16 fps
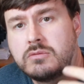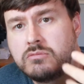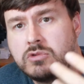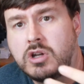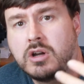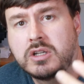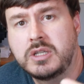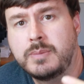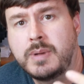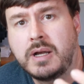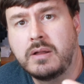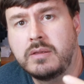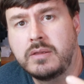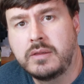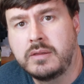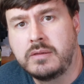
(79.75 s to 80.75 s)
talks
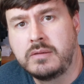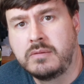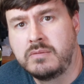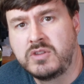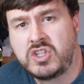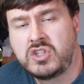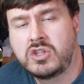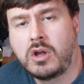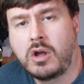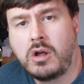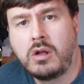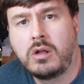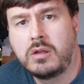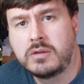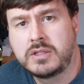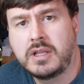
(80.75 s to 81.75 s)
about
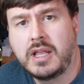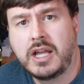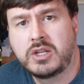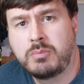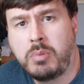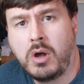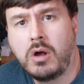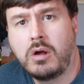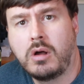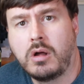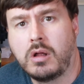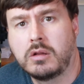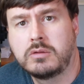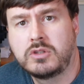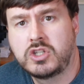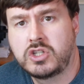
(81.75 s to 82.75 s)

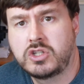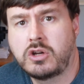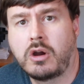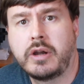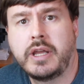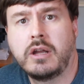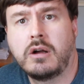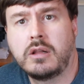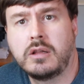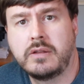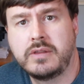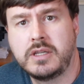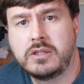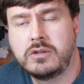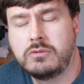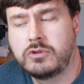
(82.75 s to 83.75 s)
Saul/Paul starting all of
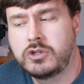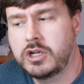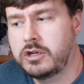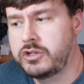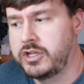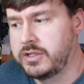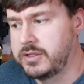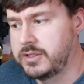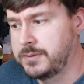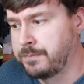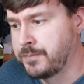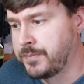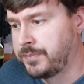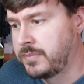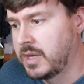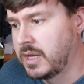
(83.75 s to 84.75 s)
these new churches.
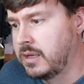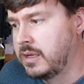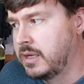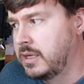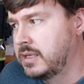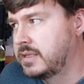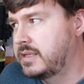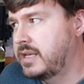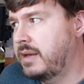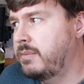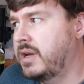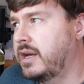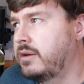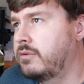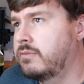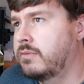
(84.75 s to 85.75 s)
Same
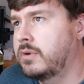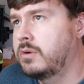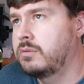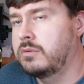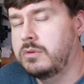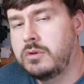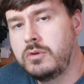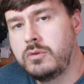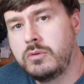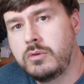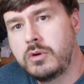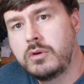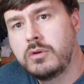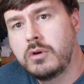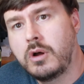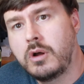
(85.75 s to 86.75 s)
guy who wrote
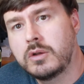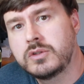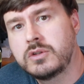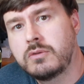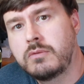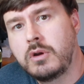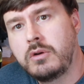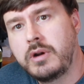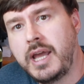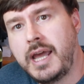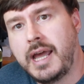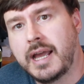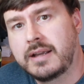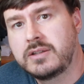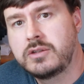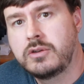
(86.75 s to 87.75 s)
Luke also wrote
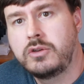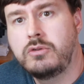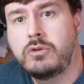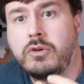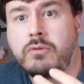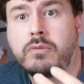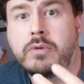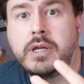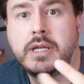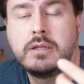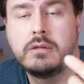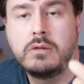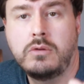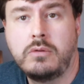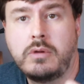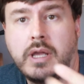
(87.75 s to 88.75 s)
Acts, so you could read
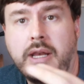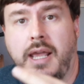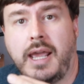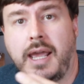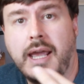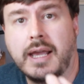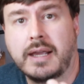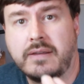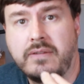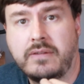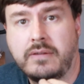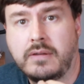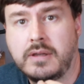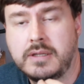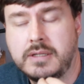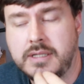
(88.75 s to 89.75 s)
Luke and
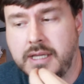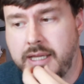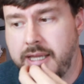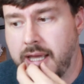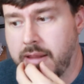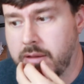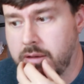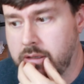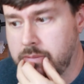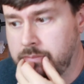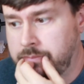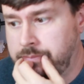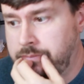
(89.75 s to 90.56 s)
Acts together.